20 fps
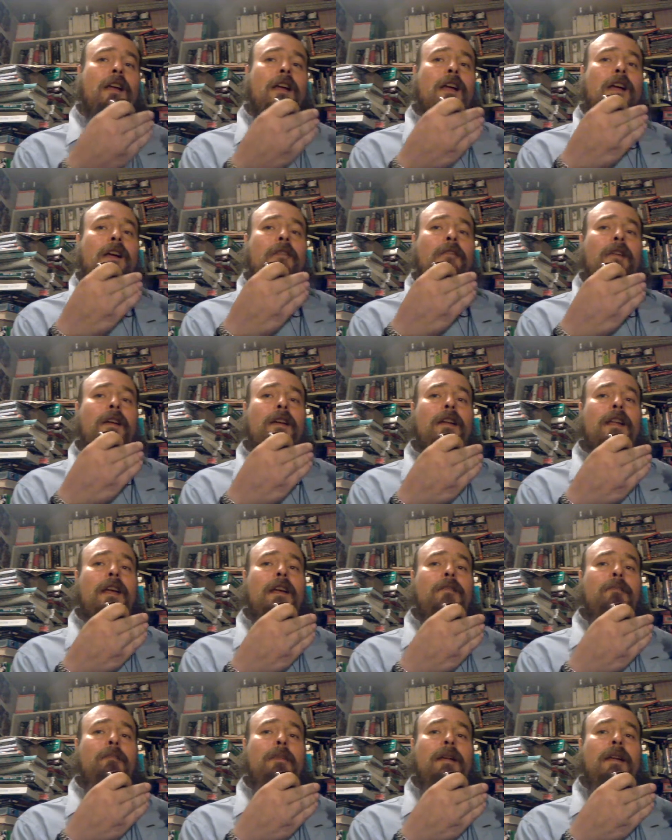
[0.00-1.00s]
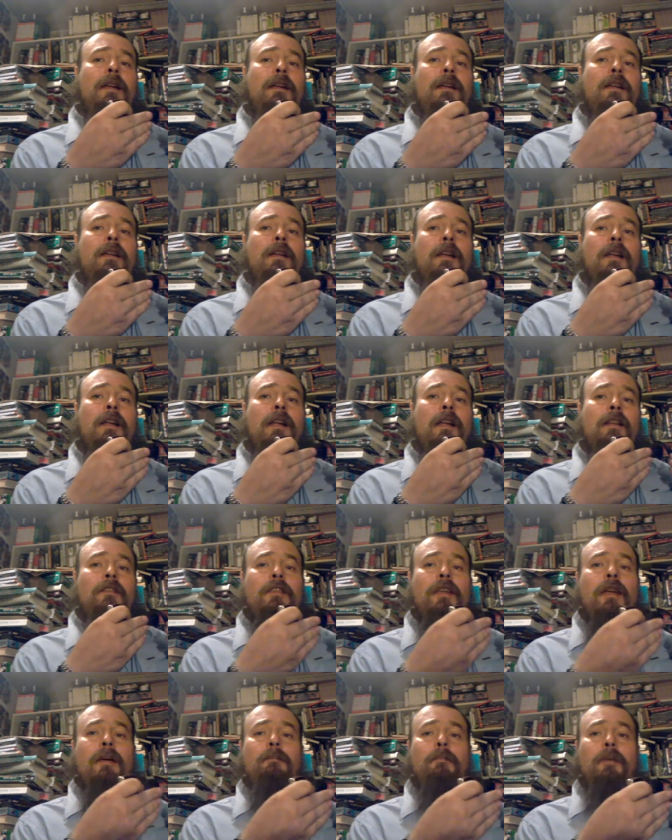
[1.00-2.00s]
I think that's been
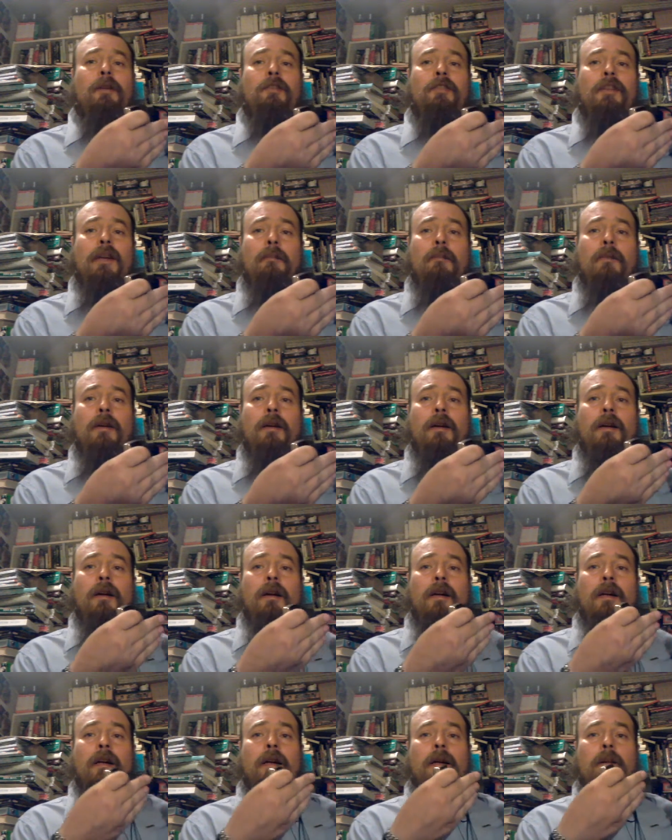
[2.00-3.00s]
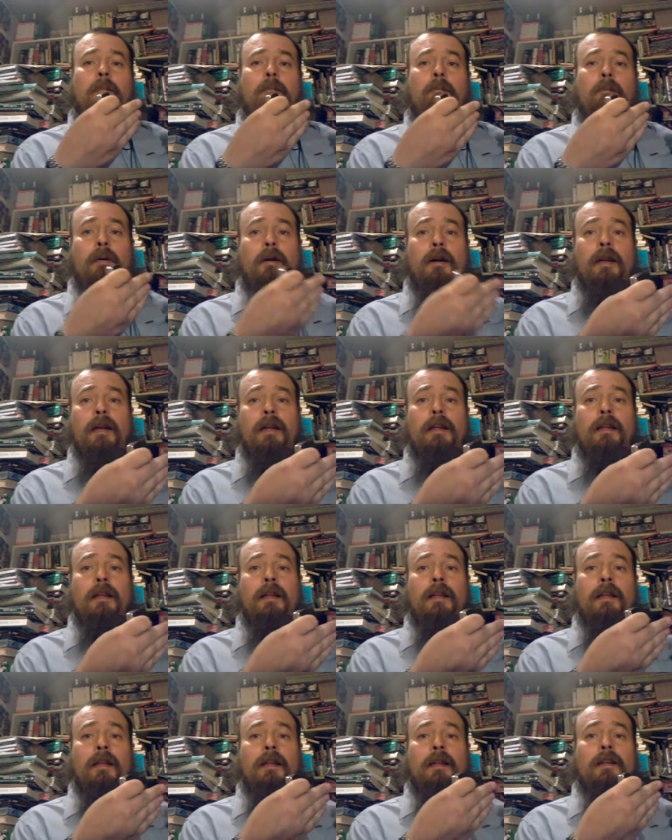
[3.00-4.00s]
tempered somewhat by
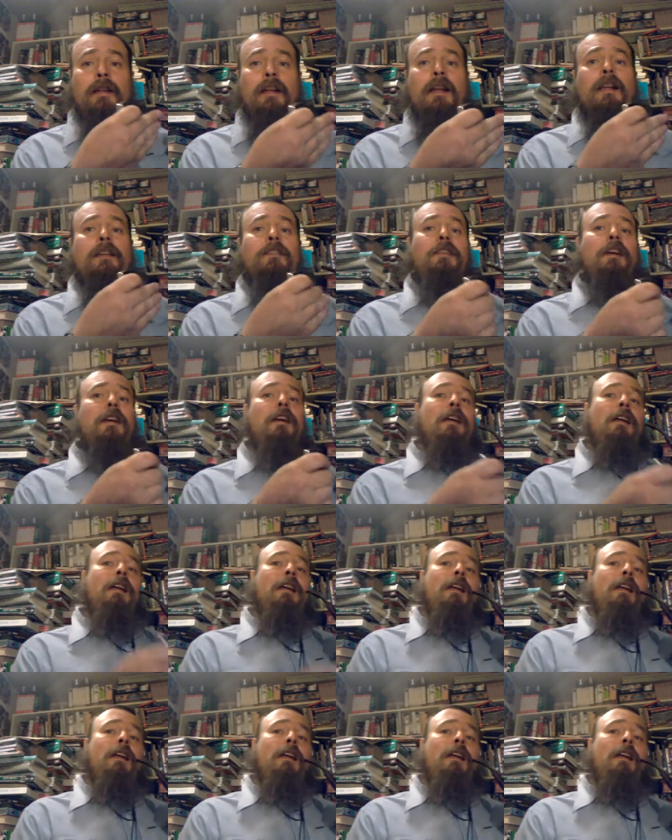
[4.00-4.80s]
the Kentucky.